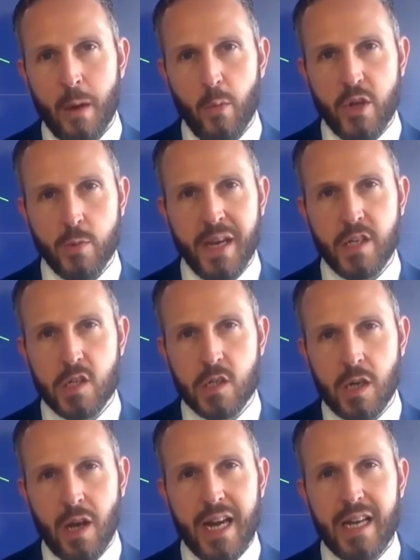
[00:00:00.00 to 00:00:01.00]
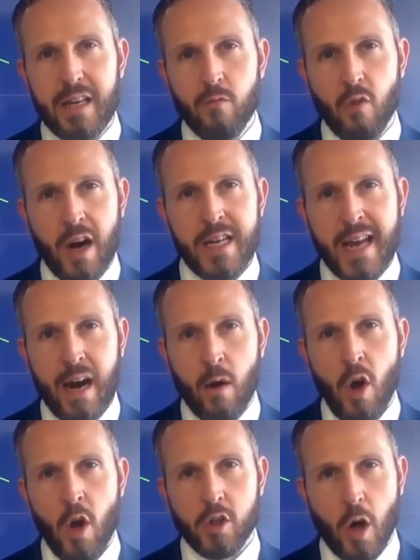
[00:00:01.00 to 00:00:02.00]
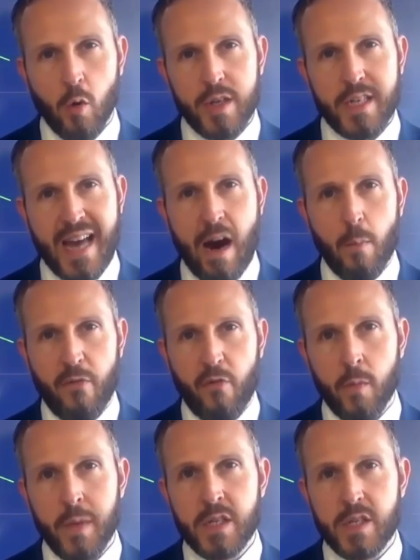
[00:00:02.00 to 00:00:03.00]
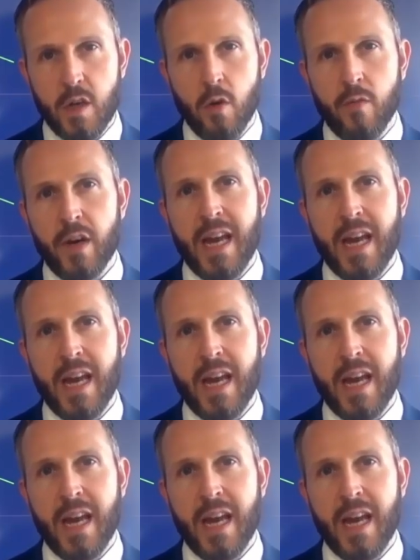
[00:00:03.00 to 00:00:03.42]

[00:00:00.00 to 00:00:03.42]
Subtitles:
which means slightly right now, gold is outperforming silver.